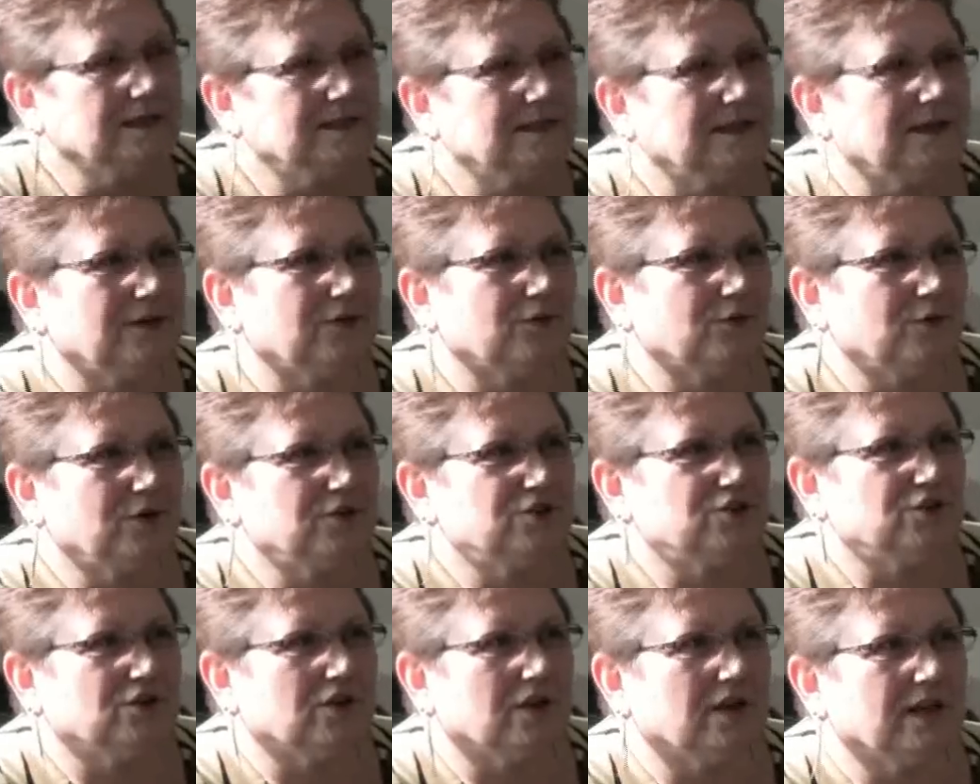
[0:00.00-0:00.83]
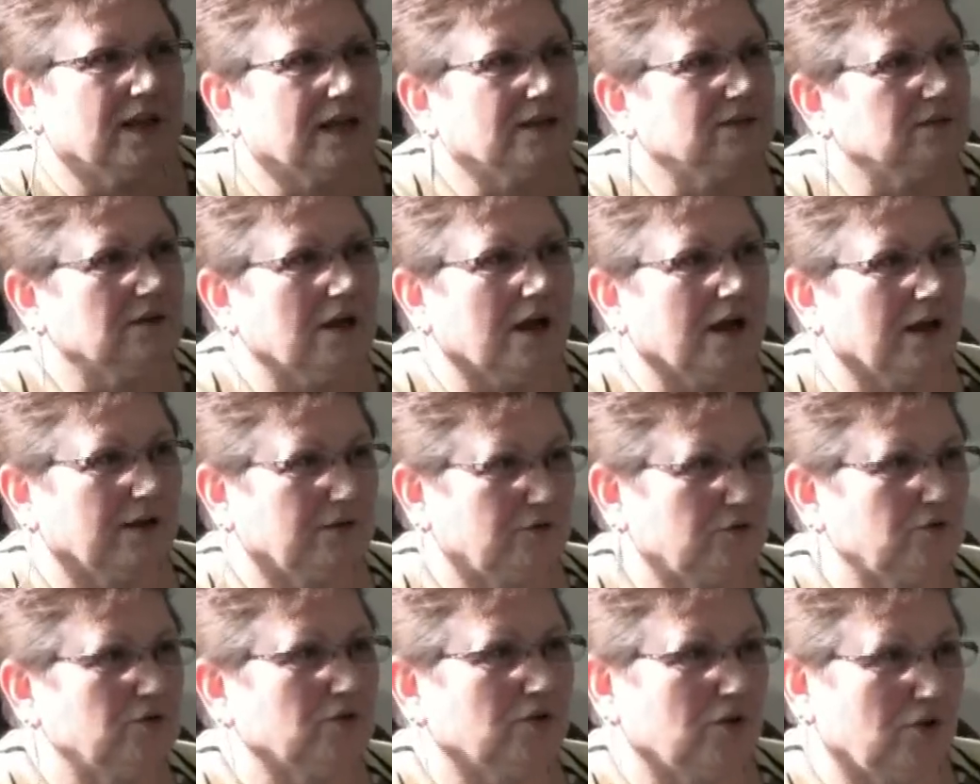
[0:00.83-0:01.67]
I did it originally,
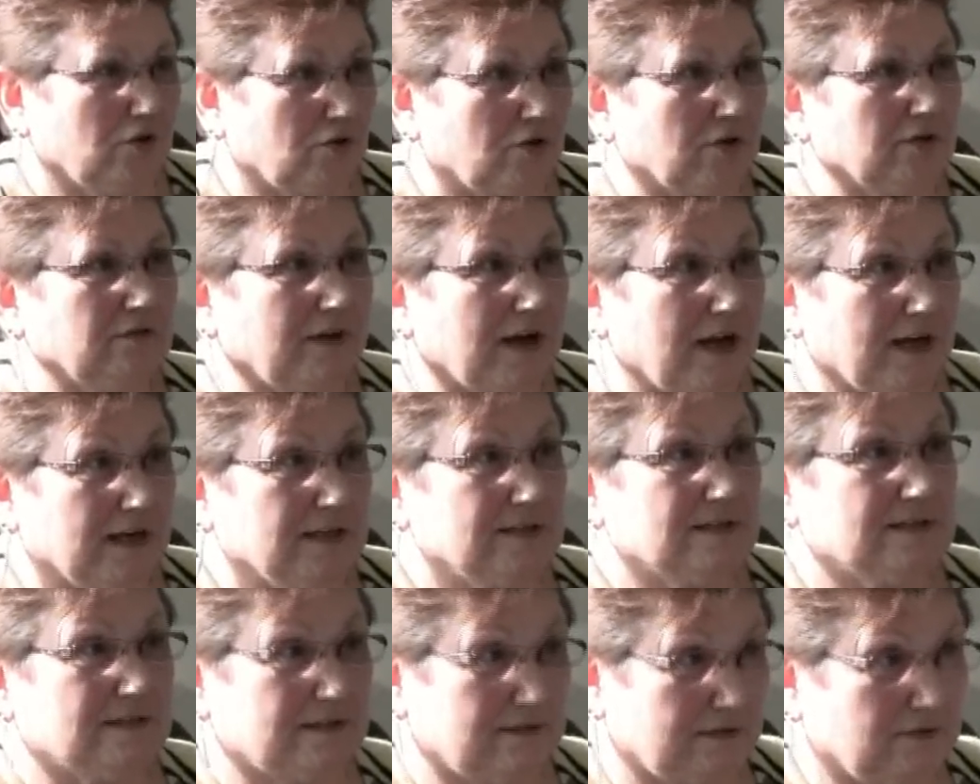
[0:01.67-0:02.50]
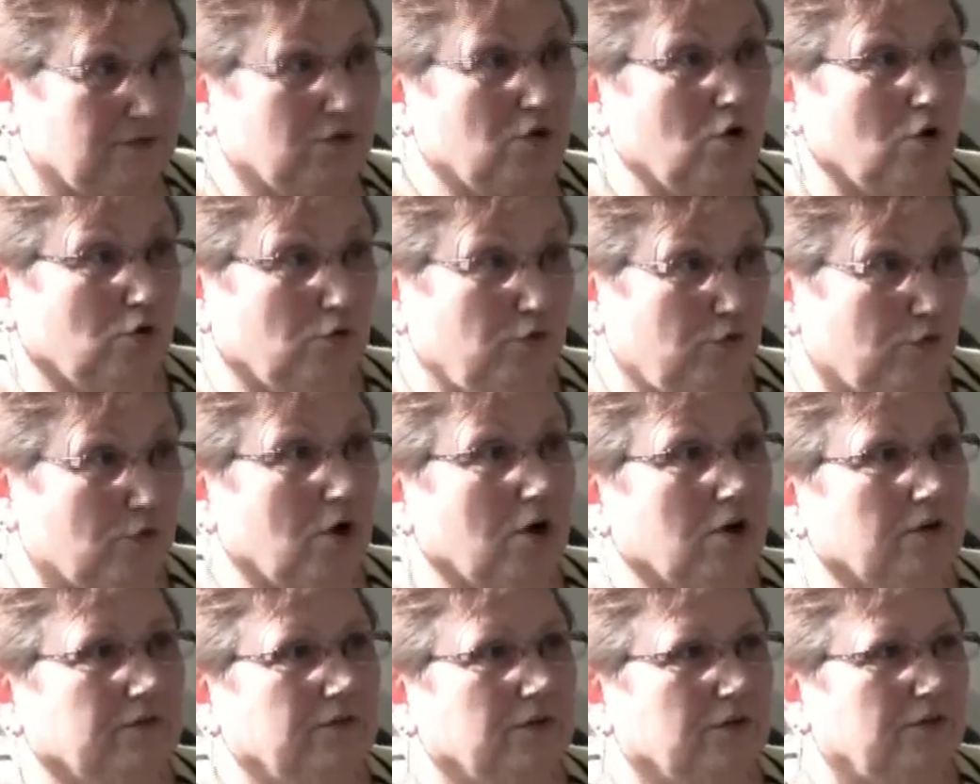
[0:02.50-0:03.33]
I took your advice, go through
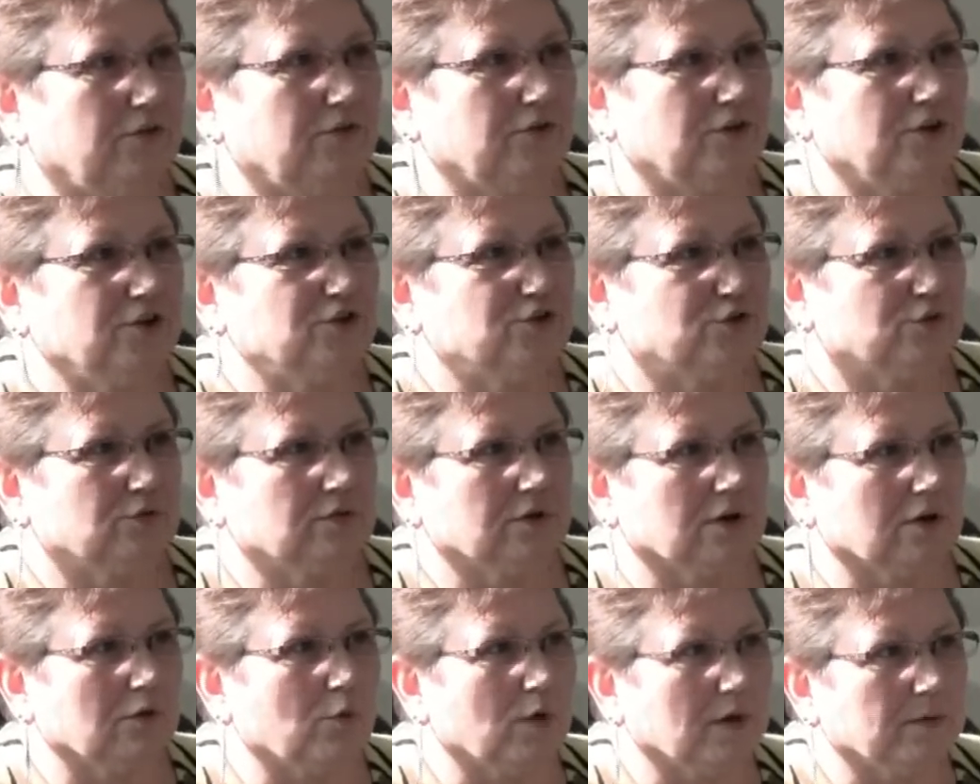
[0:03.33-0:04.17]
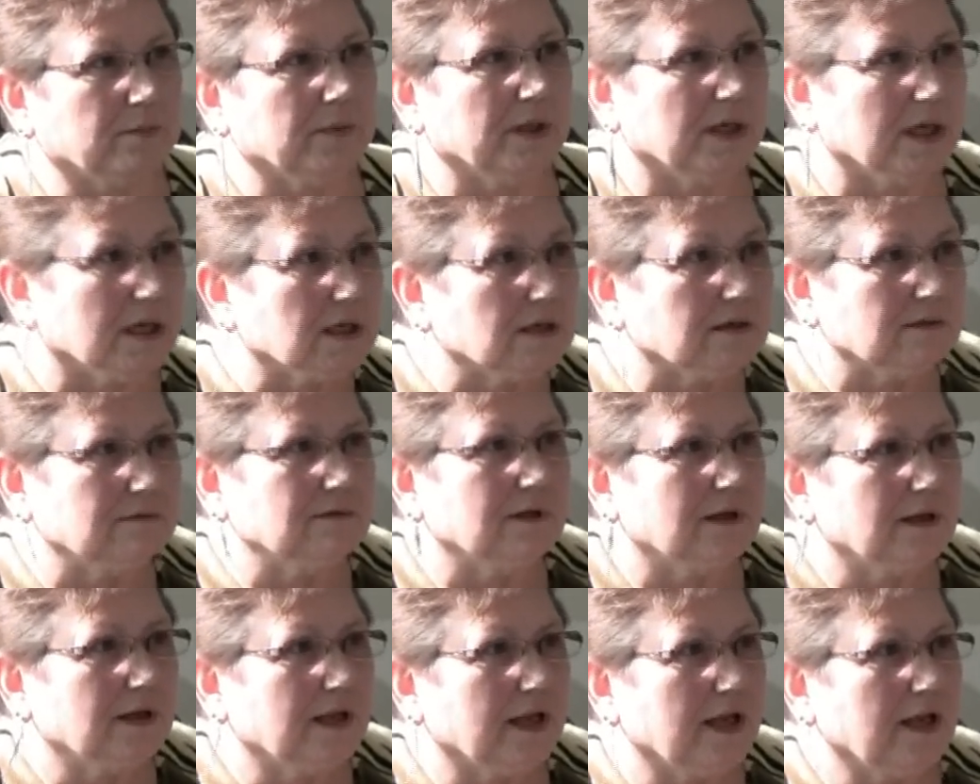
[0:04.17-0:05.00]
all the 32 little 1 minute
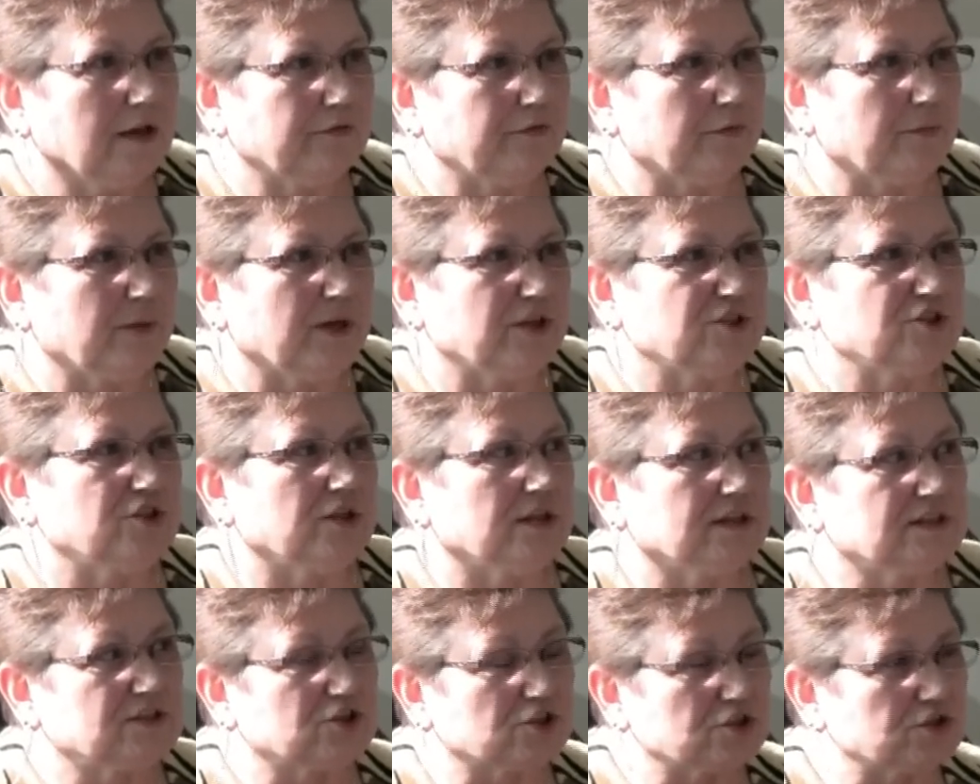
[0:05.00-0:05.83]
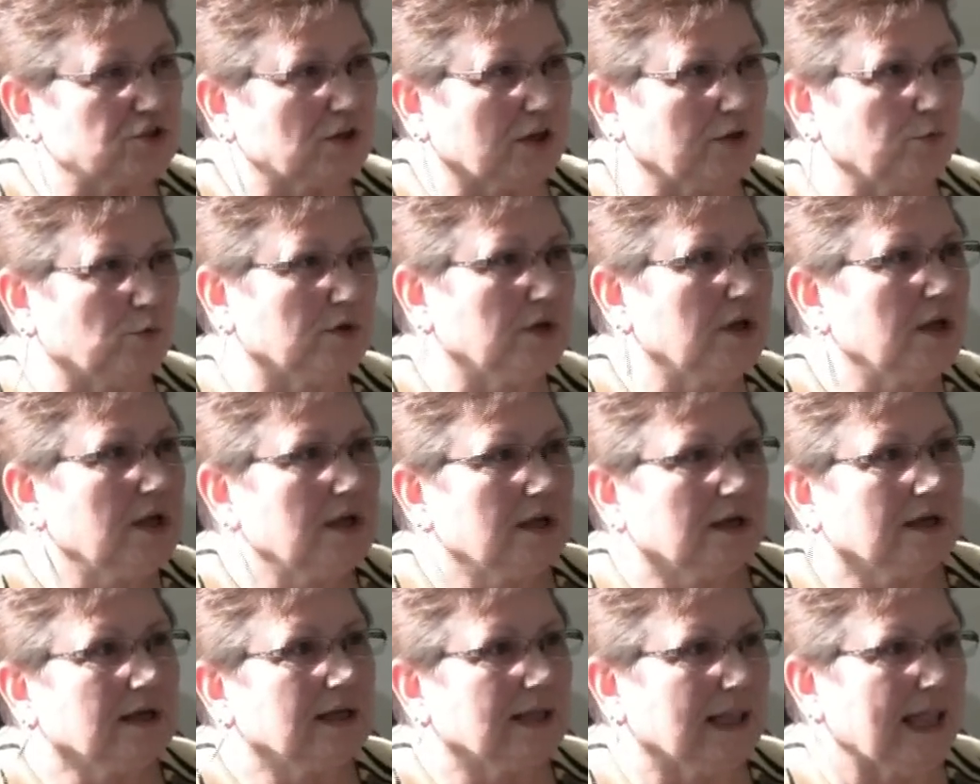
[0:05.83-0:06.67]
information things, just so I would
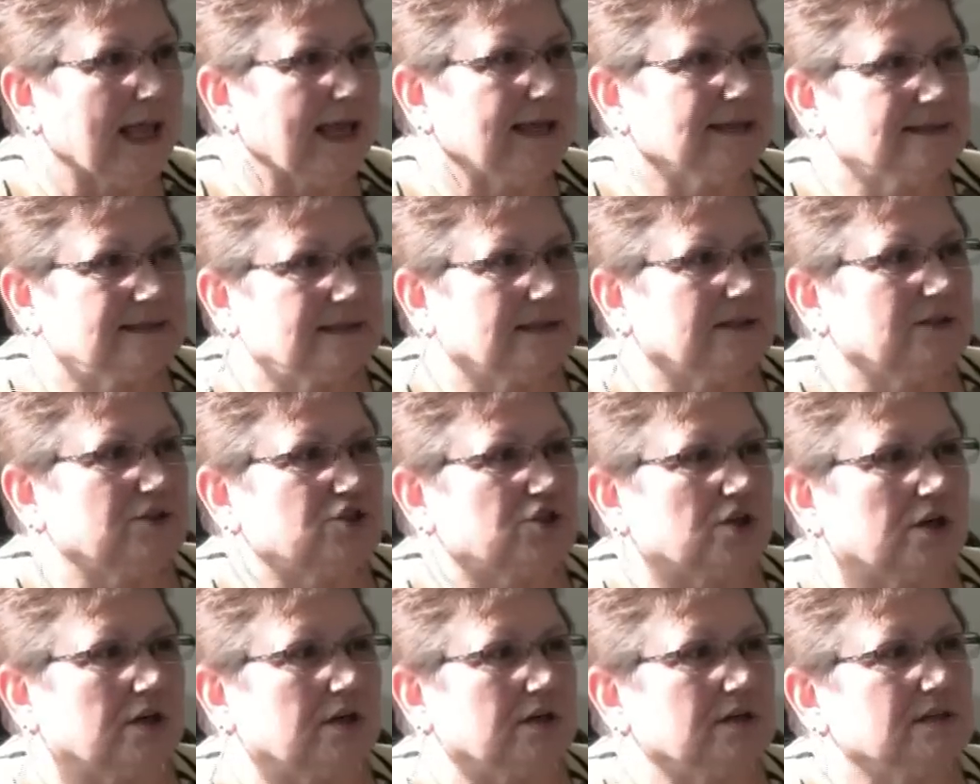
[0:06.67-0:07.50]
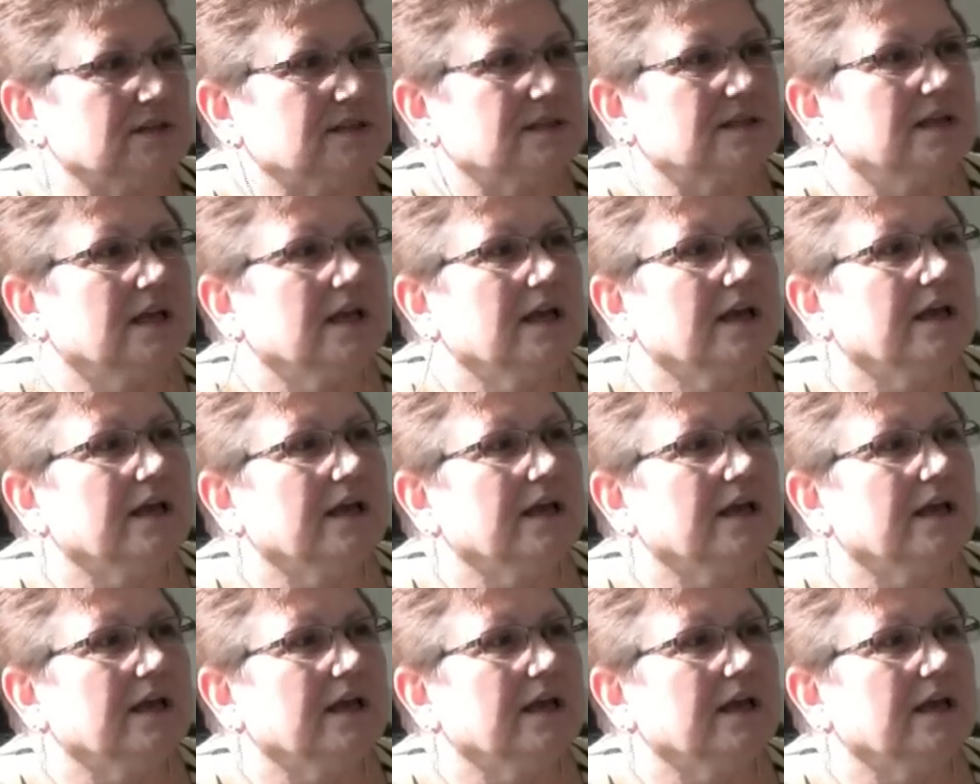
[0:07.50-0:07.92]
glance at the charts.